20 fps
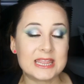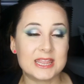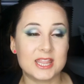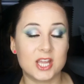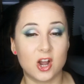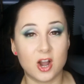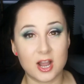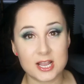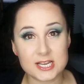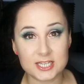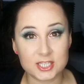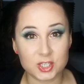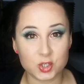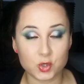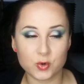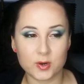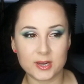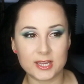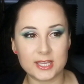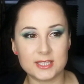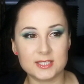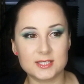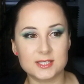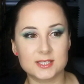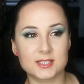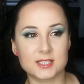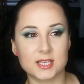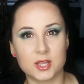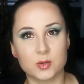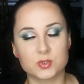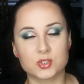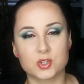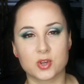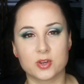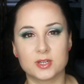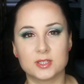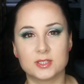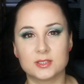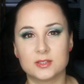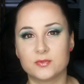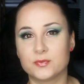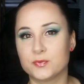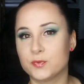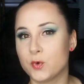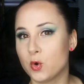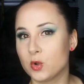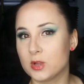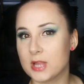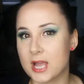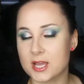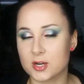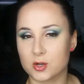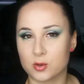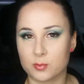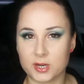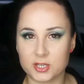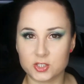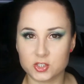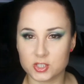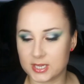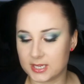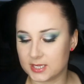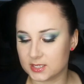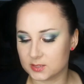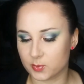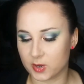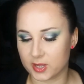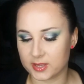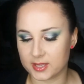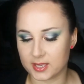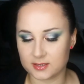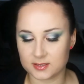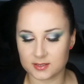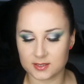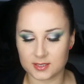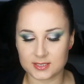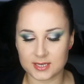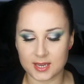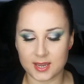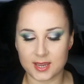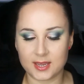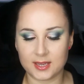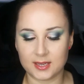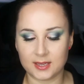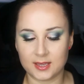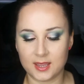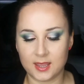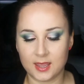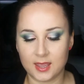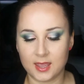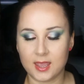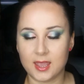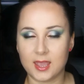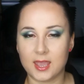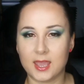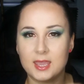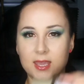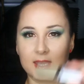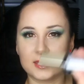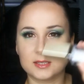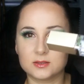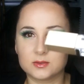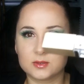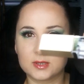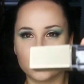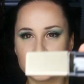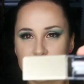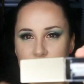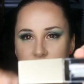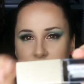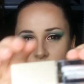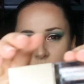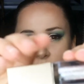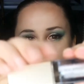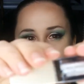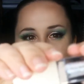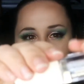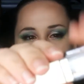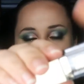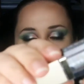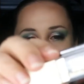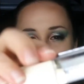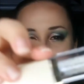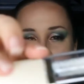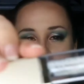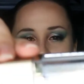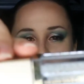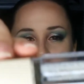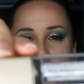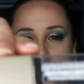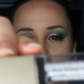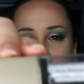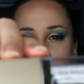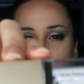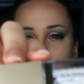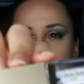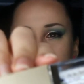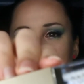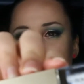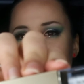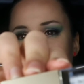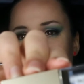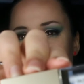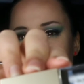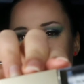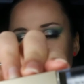The eye didn't crease, there was no fallout on my cheeks by the end of the day. It was just beautiful. So that's what it looks like.